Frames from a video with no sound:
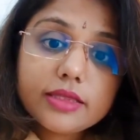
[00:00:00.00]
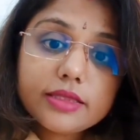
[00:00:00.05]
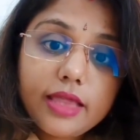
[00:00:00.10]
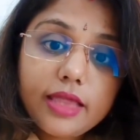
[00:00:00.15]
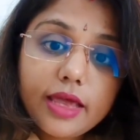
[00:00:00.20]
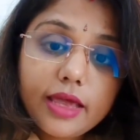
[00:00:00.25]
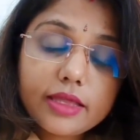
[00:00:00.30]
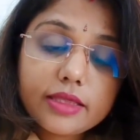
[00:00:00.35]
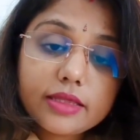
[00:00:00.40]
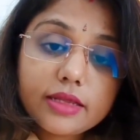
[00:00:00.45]

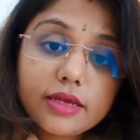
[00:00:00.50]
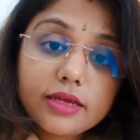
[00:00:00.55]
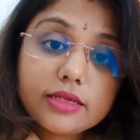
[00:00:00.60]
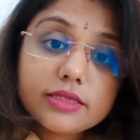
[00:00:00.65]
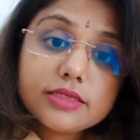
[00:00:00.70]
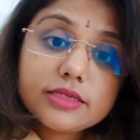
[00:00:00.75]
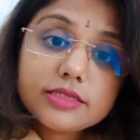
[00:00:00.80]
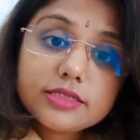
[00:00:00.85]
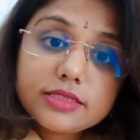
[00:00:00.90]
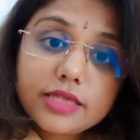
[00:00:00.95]
then
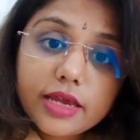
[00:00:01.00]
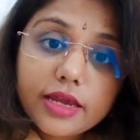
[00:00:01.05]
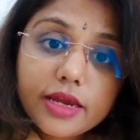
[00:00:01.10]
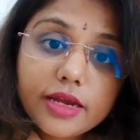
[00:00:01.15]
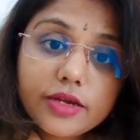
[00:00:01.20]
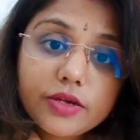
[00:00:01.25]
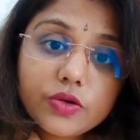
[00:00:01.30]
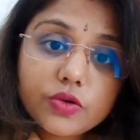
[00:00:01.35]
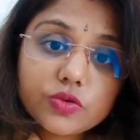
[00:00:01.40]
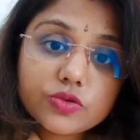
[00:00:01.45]
the
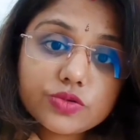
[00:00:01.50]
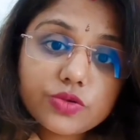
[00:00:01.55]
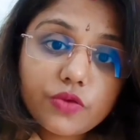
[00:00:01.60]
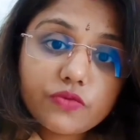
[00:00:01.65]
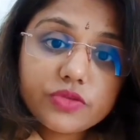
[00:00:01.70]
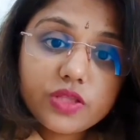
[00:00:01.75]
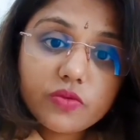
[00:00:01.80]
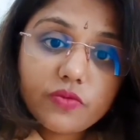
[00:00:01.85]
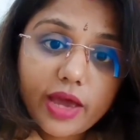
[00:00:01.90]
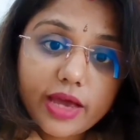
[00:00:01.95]
second dose
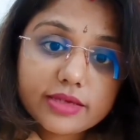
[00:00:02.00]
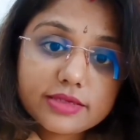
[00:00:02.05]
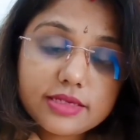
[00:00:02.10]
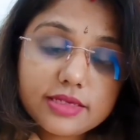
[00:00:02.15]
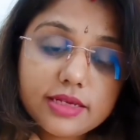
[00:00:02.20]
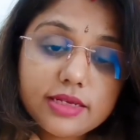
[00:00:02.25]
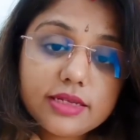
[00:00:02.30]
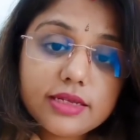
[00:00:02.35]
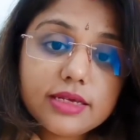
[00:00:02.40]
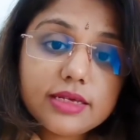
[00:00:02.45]
of the
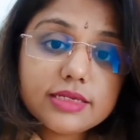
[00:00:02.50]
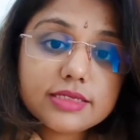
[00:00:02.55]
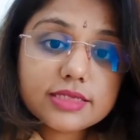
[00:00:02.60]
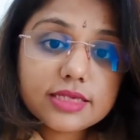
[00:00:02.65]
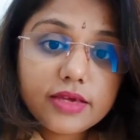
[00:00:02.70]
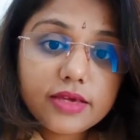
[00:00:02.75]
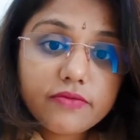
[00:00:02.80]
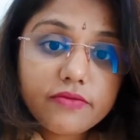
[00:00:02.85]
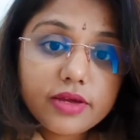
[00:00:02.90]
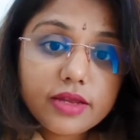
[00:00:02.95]
vaccine
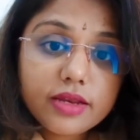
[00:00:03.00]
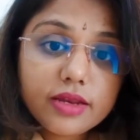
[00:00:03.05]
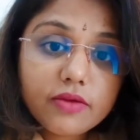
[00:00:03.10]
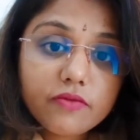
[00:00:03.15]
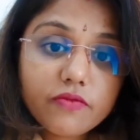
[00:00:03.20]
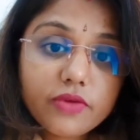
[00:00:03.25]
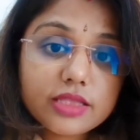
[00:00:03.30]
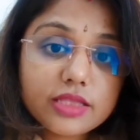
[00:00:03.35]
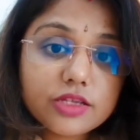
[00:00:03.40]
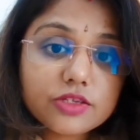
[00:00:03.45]
is given
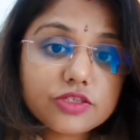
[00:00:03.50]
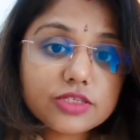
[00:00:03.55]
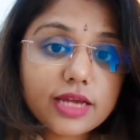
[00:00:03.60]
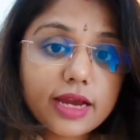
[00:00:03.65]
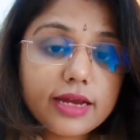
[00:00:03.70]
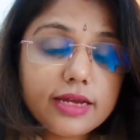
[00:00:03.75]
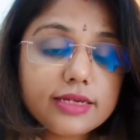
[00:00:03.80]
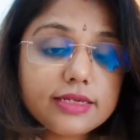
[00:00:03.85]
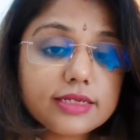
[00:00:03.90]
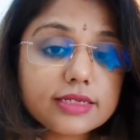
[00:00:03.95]
when the
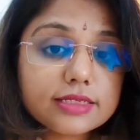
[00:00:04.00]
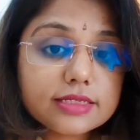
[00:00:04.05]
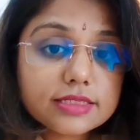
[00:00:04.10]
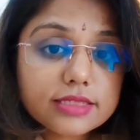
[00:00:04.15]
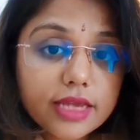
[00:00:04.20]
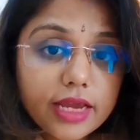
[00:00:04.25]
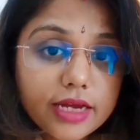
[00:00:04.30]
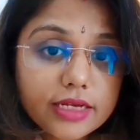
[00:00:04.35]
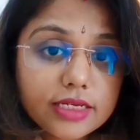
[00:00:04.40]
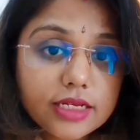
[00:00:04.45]
child
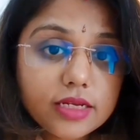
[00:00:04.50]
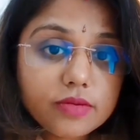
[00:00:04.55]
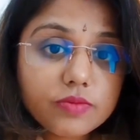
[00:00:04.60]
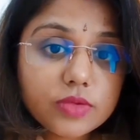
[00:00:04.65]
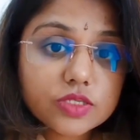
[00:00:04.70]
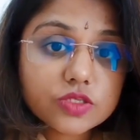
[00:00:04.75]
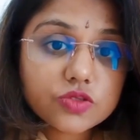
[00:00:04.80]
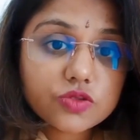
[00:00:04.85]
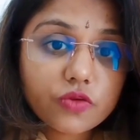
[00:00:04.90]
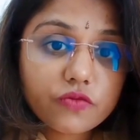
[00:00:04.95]
turns 18
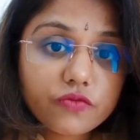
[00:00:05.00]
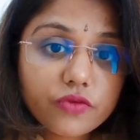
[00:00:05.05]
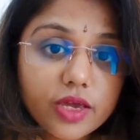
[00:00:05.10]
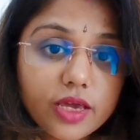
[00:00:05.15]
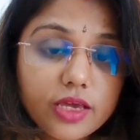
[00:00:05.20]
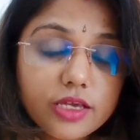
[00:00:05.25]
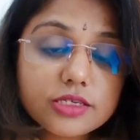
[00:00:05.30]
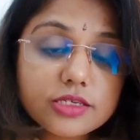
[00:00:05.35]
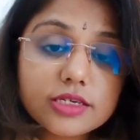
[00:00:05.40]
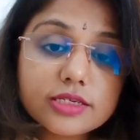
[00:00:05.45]
months of
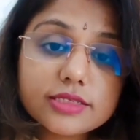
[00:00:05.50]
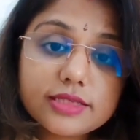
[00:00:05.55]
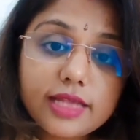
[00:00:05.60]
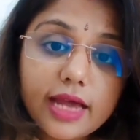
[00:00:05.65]
age,